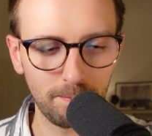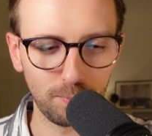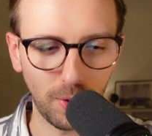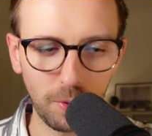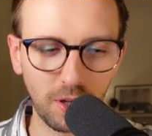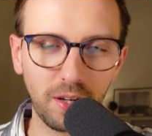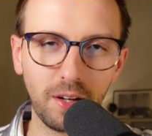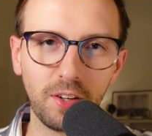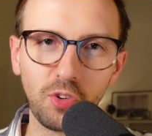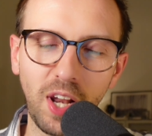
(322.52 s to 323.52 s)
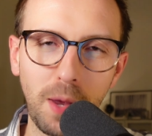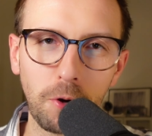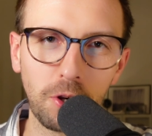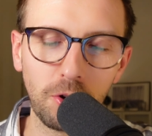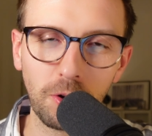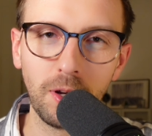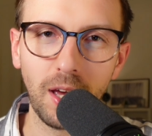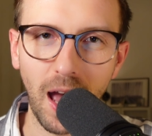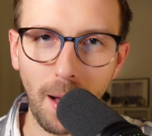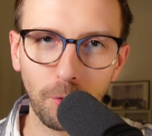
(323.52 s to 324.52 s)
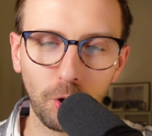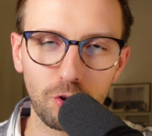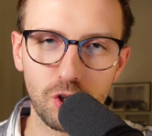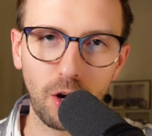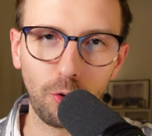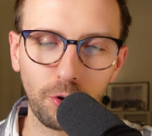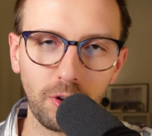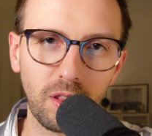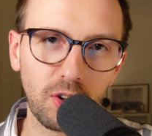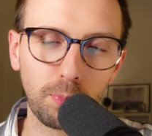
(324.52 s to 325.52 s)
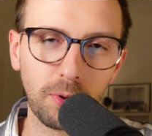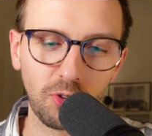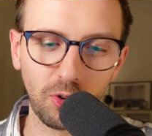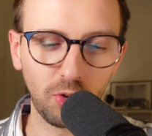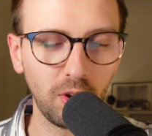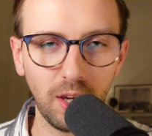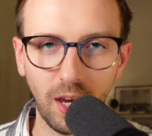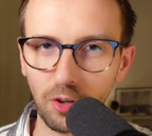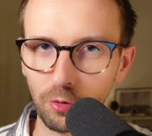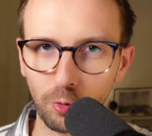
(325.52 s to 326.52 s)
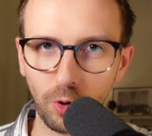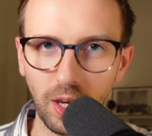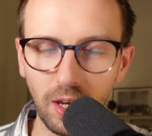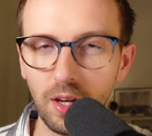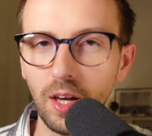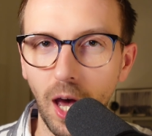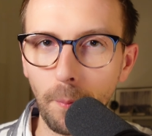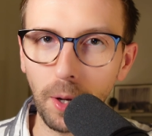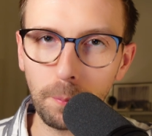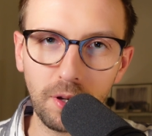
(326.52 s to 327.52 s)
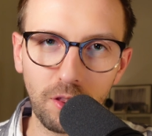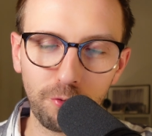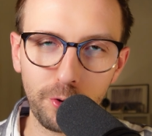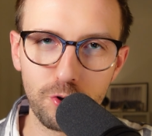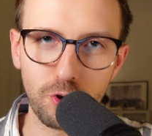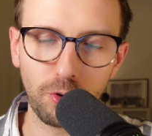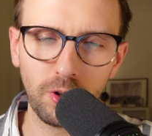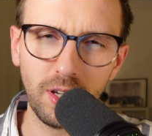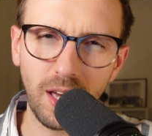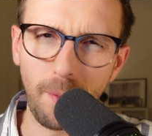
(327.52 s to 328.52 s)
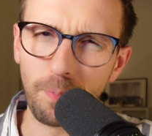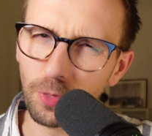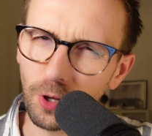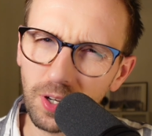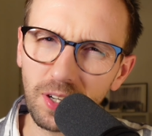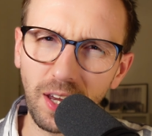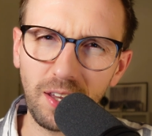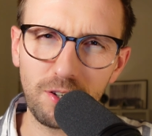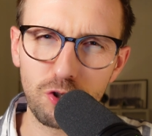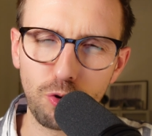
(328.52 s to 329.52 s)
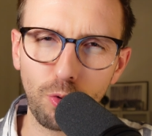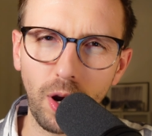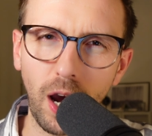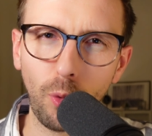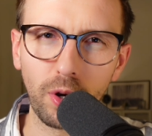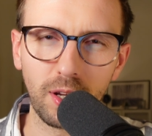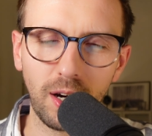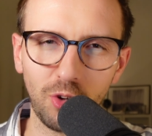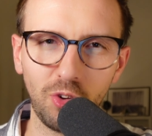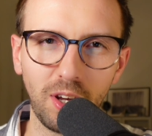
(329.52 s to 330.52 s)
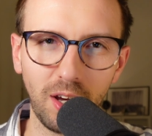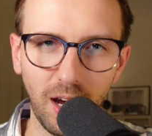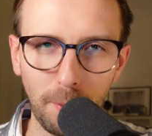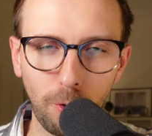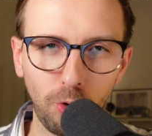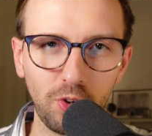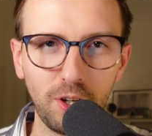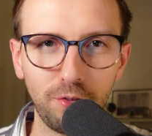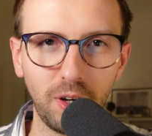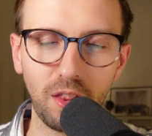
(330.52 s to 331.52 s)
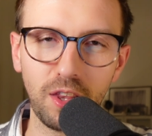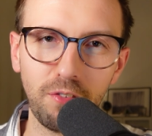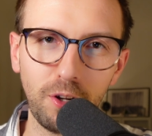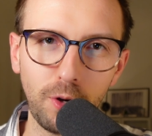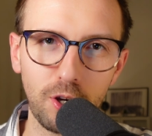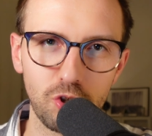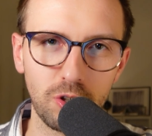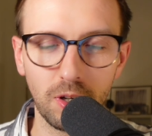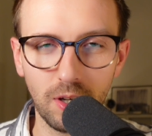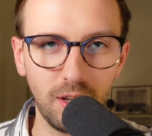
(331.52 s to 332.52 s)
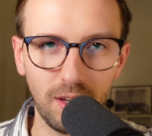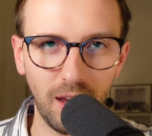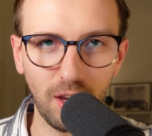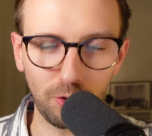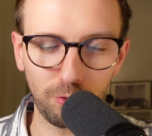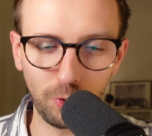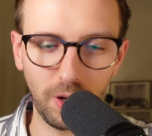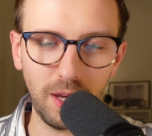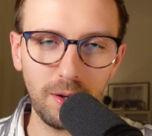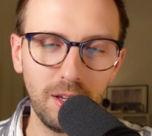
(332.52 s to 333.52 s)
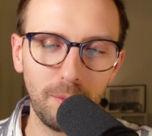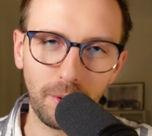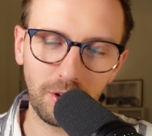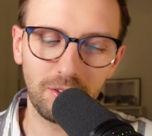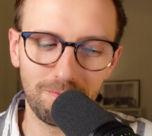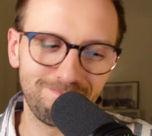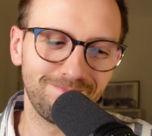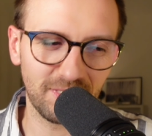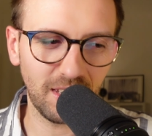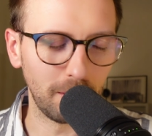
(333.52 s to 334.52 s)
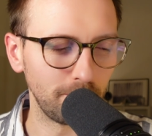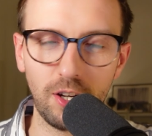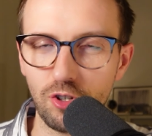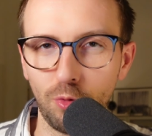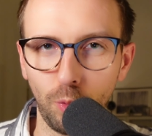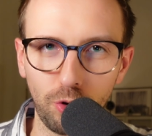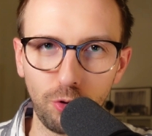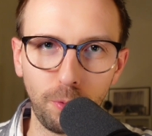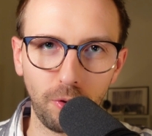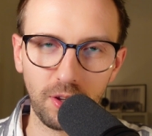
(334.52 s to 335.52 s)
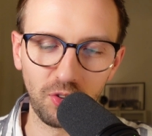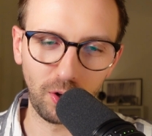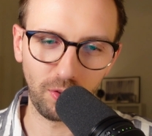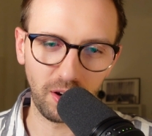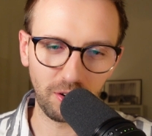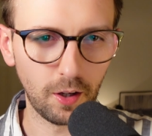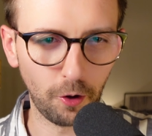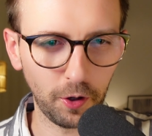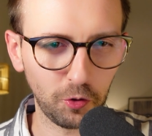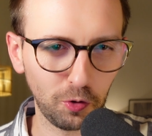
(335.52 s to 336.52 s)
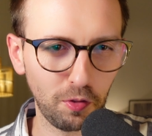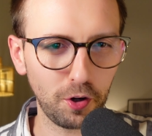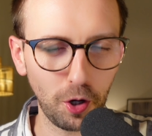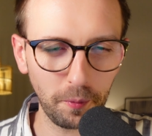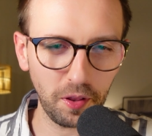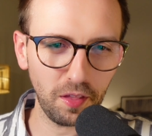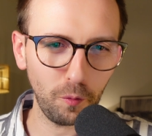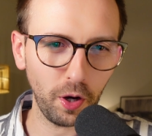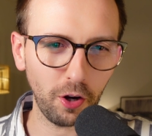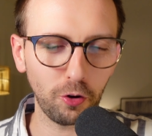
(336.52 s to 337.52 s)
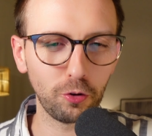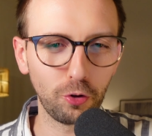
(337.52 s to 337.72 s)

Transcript: Maybe a little disclaimer here, I'm not a shareholder in this business as of today. I might be in the future. I'm not entirely sure how enticing I personally find the valuation as of today, but I just wanted to put this out there. All right, so the company that we are going to